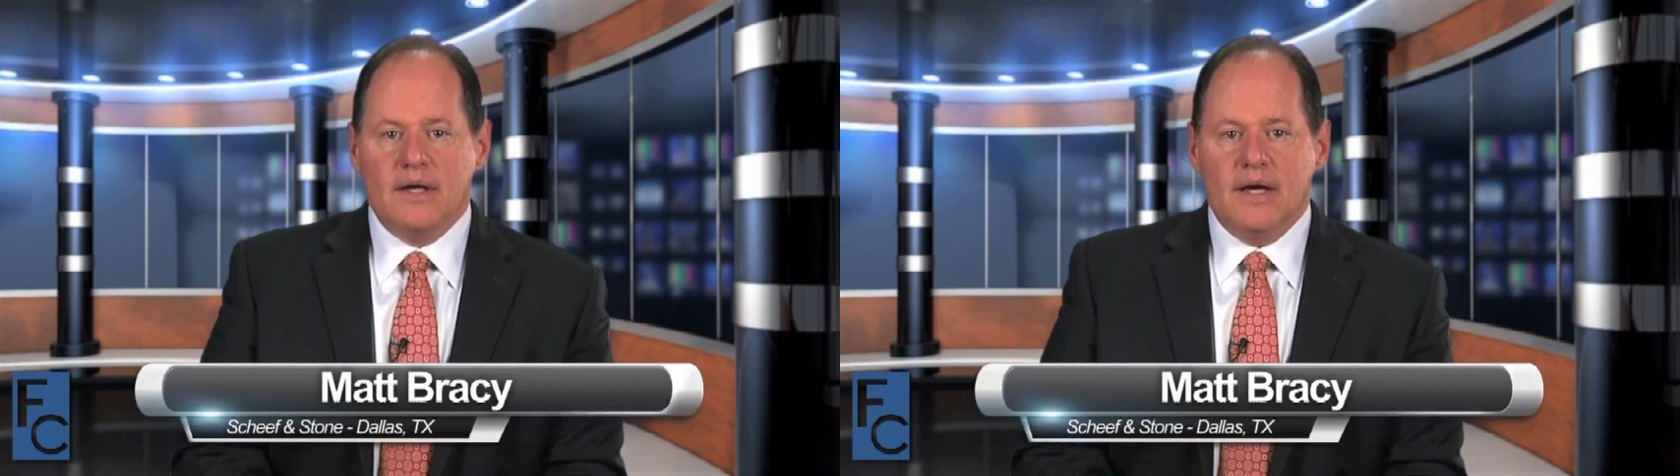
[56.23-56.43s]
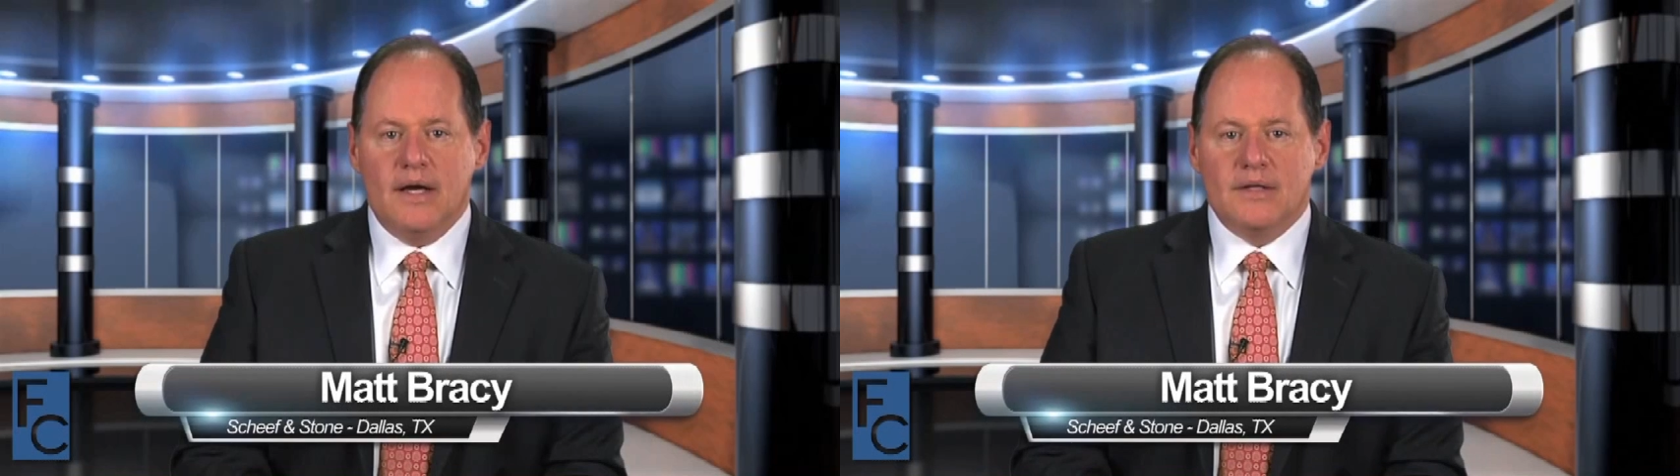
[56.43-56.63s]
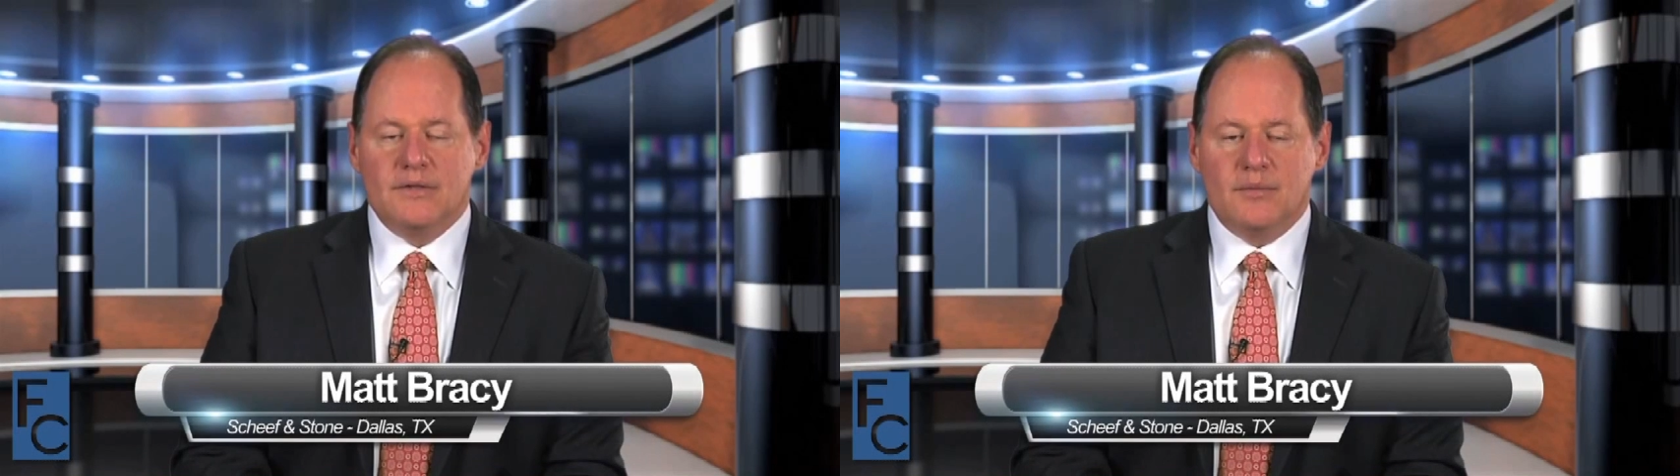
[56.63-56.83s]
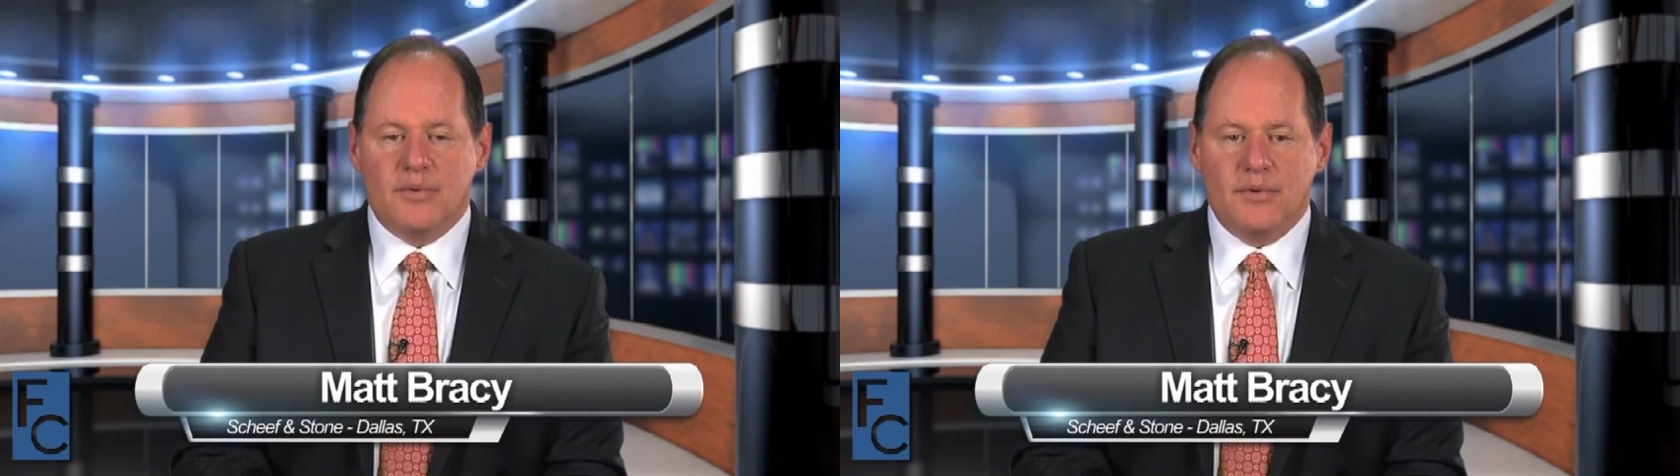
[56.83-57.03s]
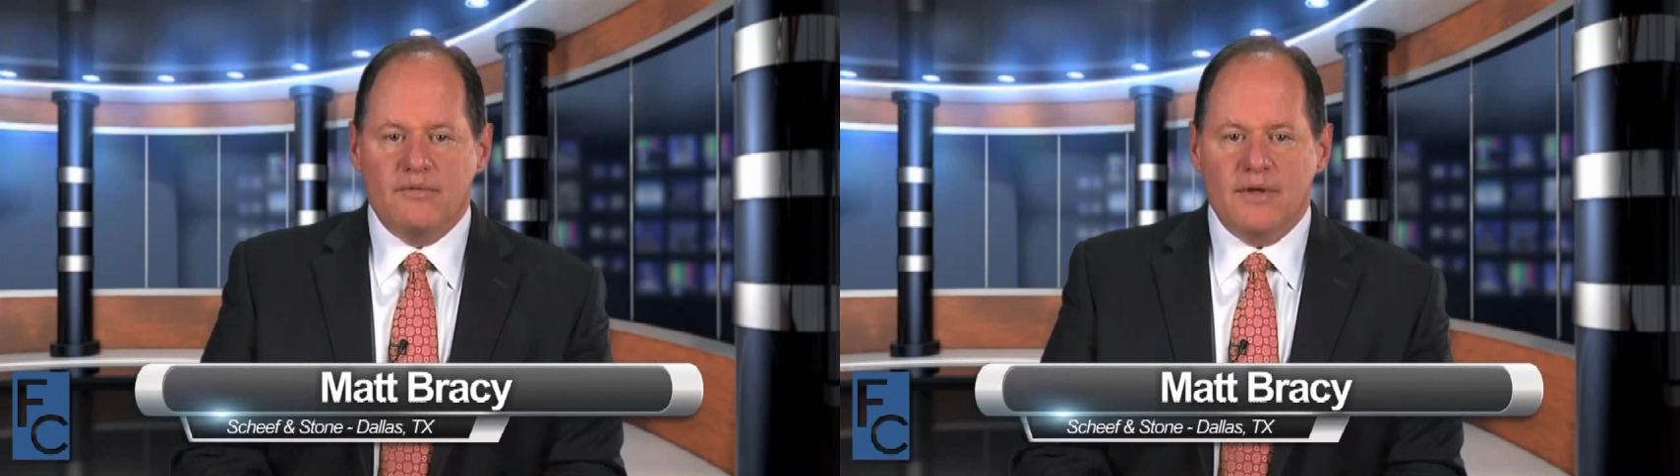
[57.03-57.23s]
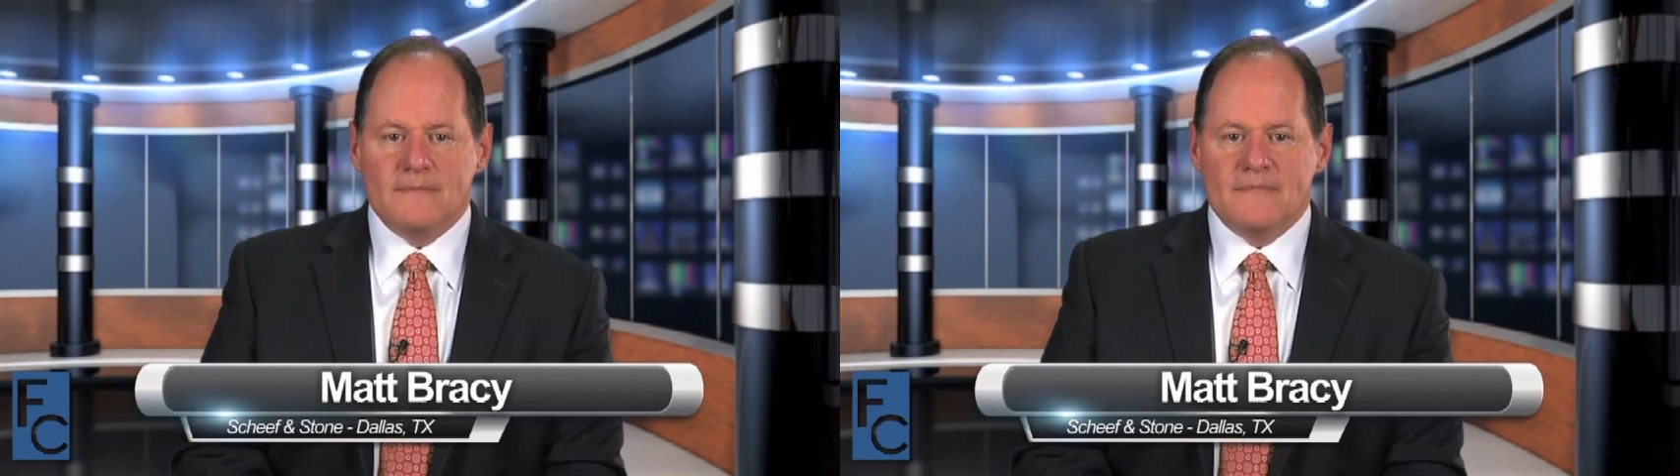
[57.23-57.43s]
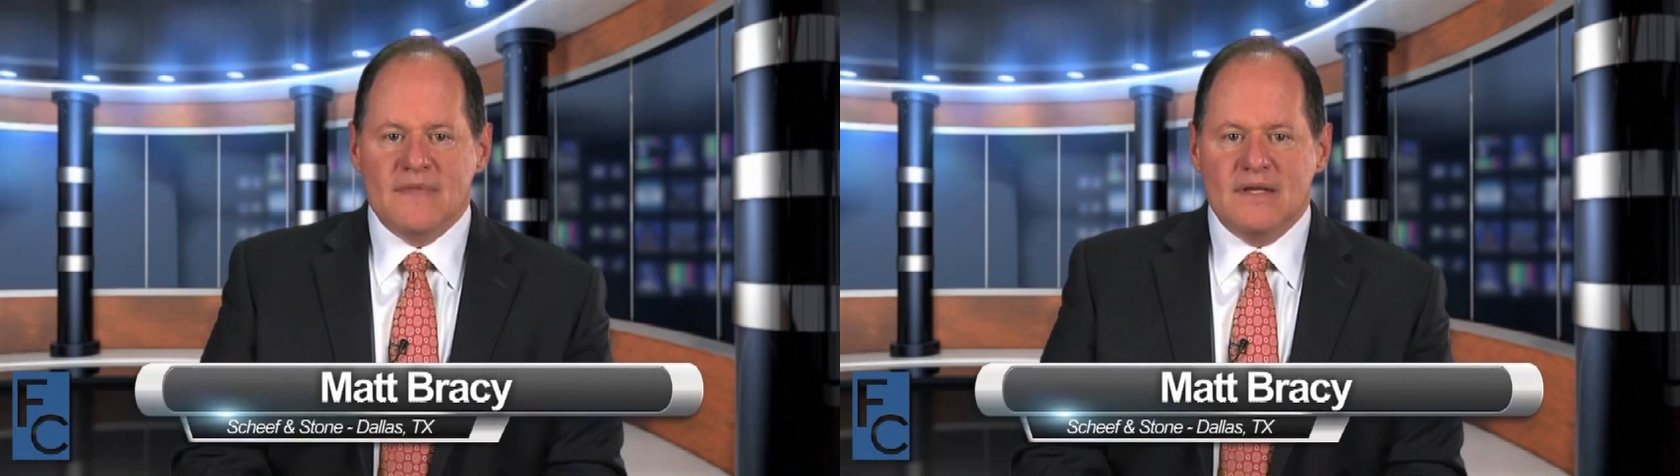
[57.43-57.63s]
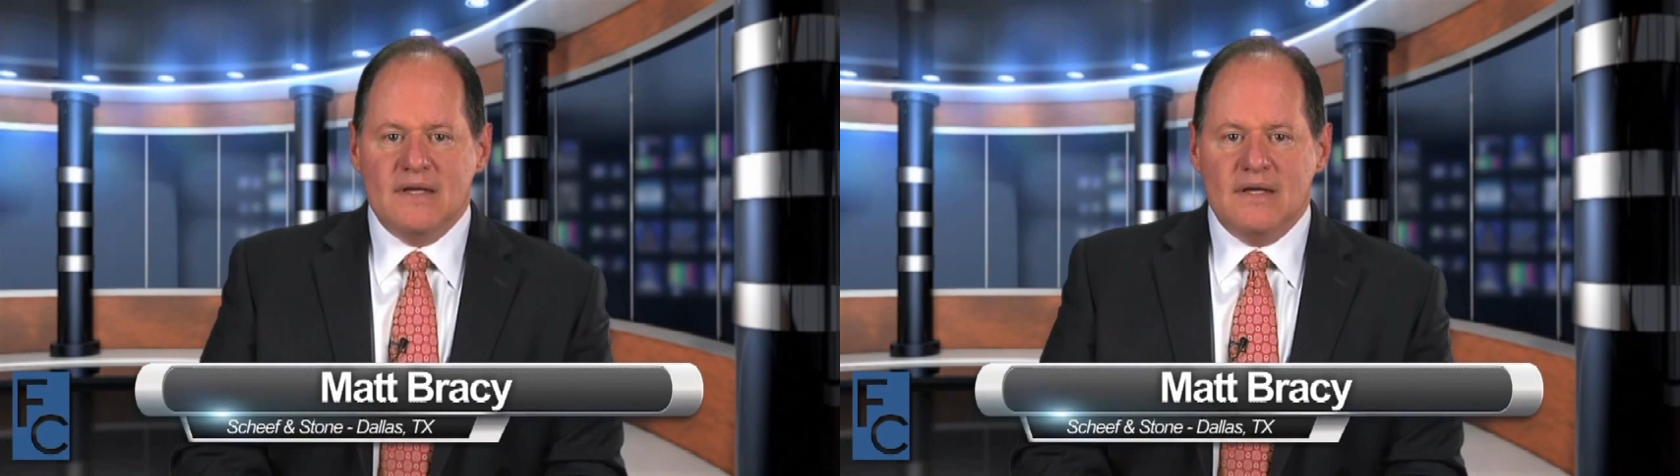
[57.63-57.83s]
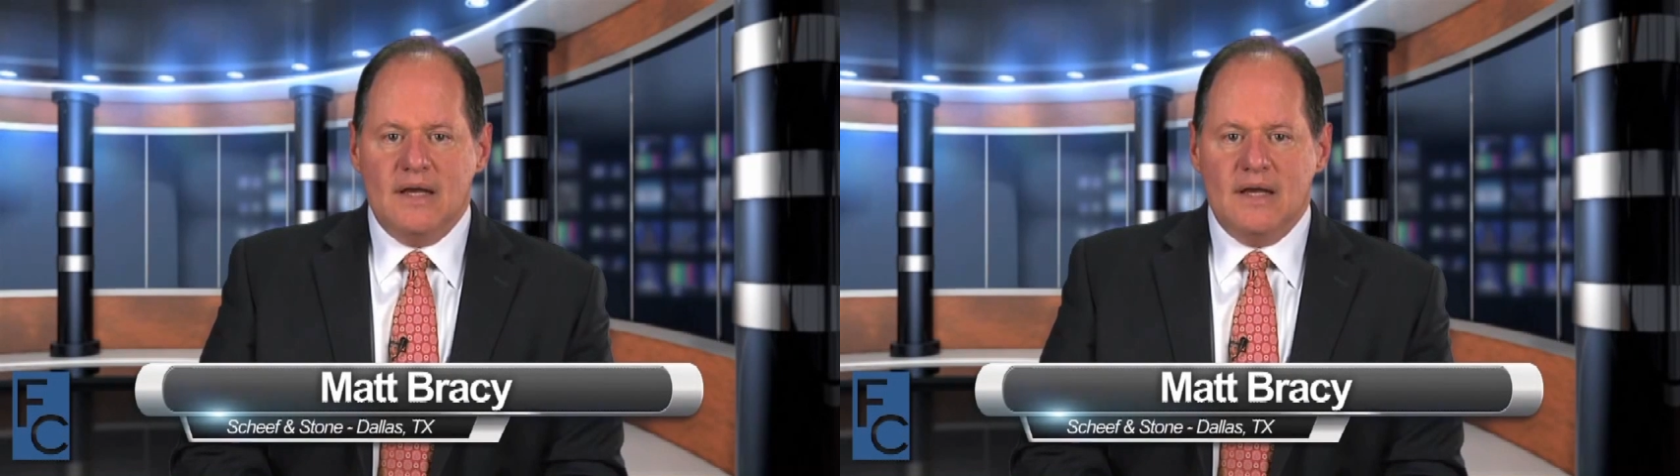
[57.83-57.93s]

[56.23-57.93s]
to approve it.